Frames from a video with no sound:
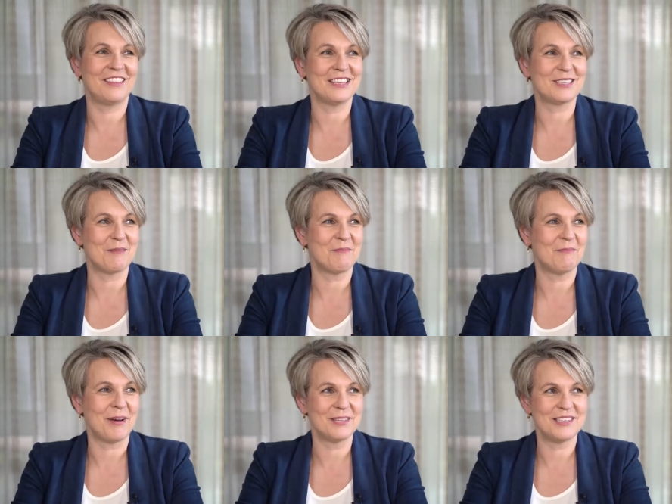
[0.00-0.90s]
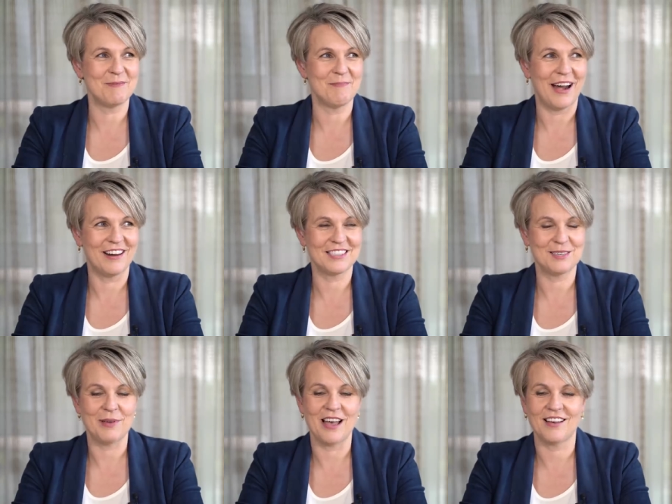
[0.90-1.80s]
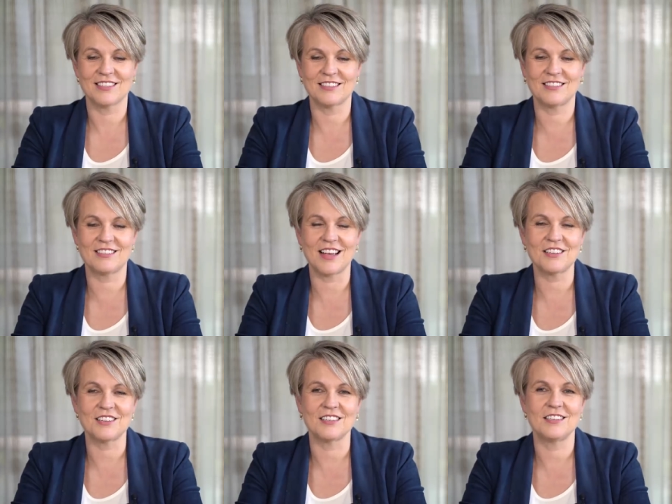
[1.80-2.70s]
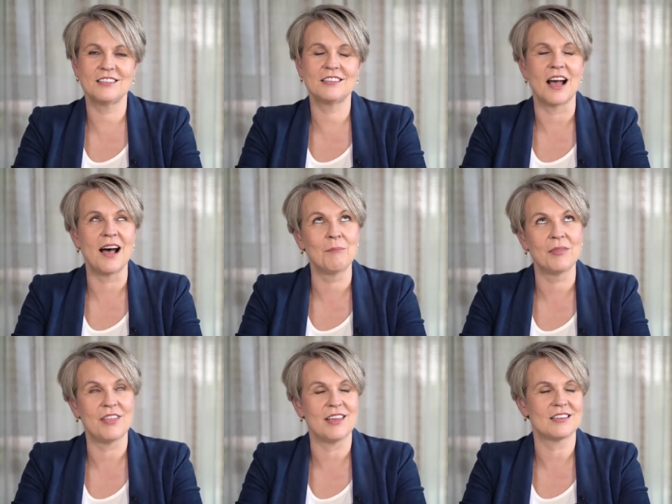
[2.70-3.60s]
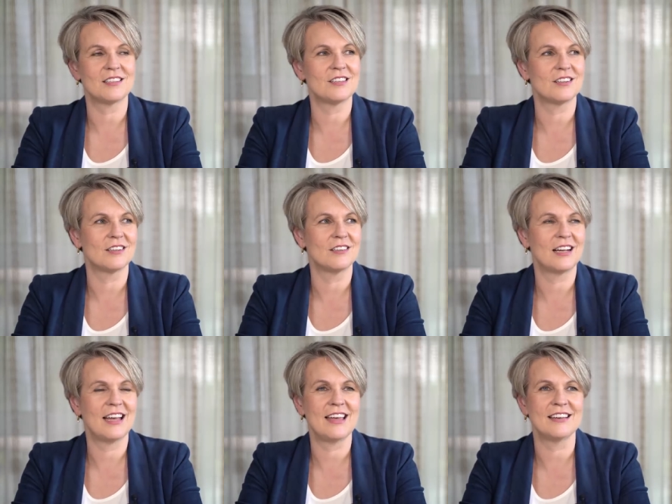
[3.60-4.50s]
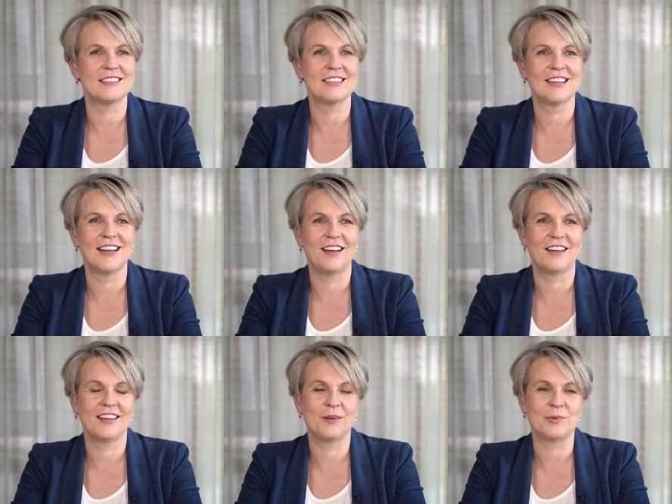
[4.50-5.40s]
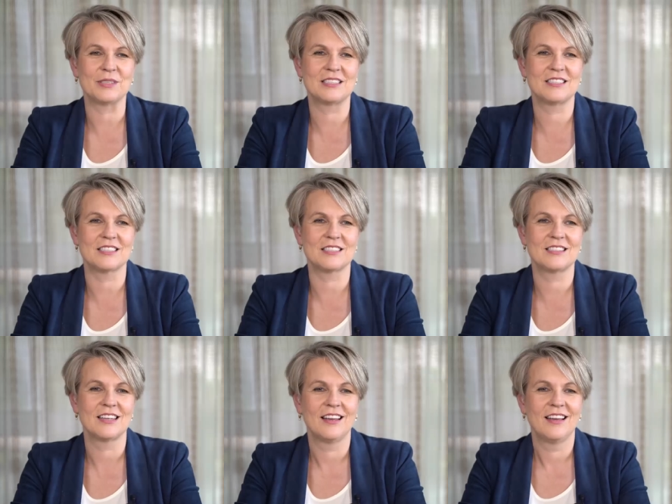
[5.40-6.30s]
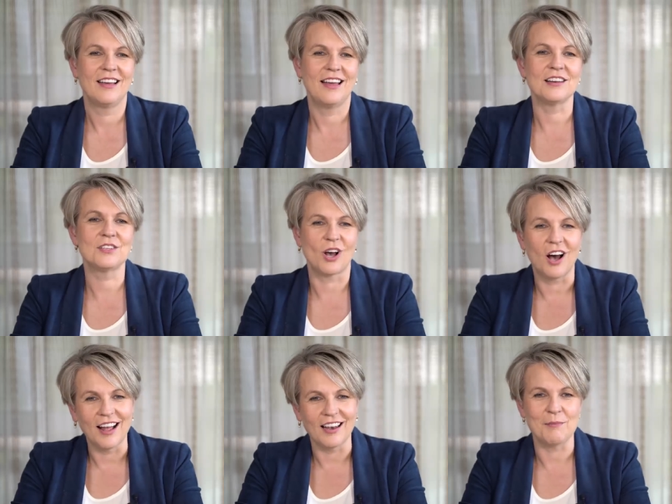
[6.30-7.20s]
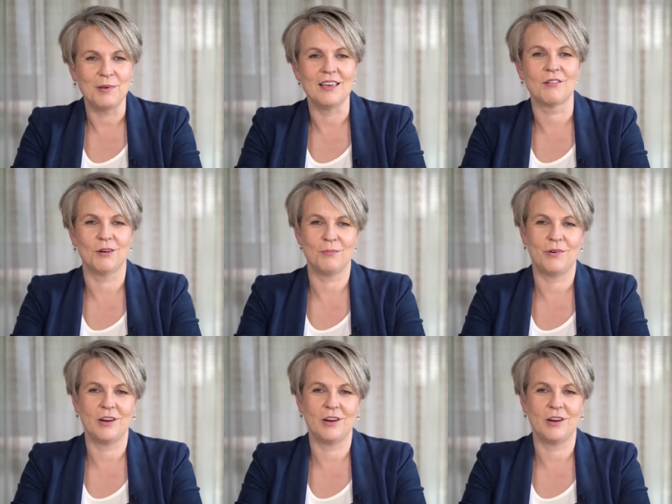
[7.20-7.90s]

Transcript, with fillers: the things I'm most embarrassed about. It's such a dumb thing to do, and uh, it was just entirely peer group